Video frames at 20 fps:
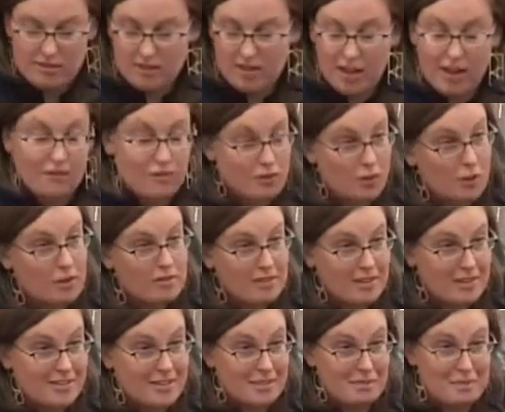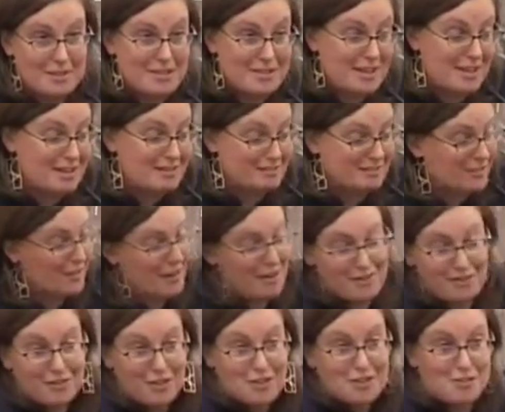have four things I'm going to say. All right.
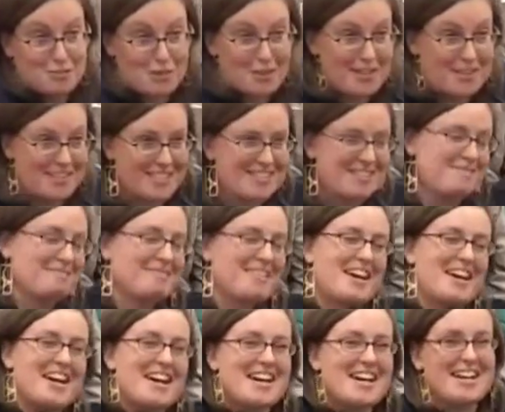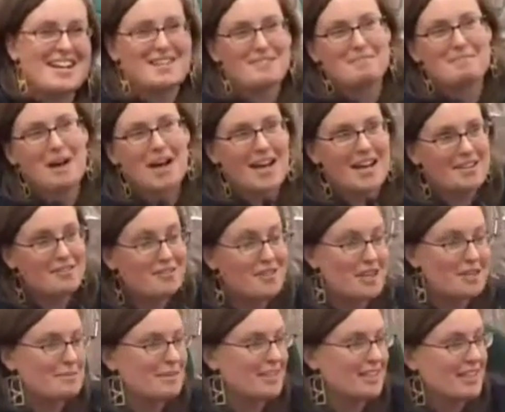First one is my
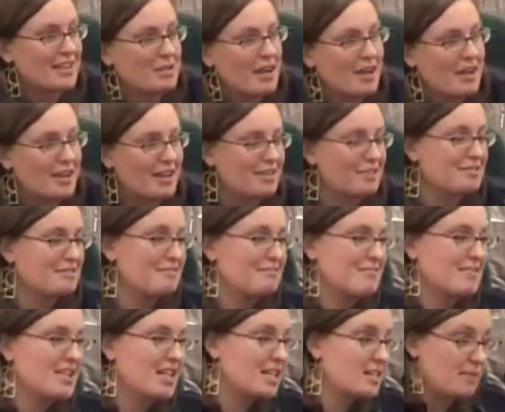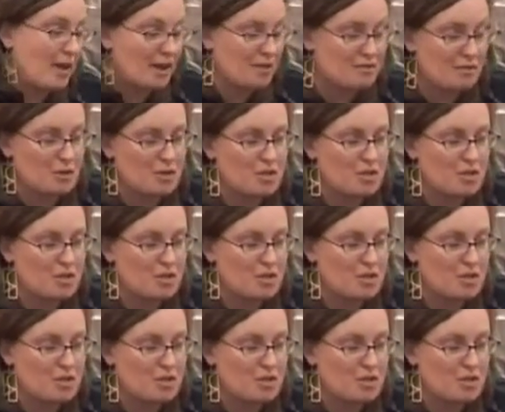family dates back four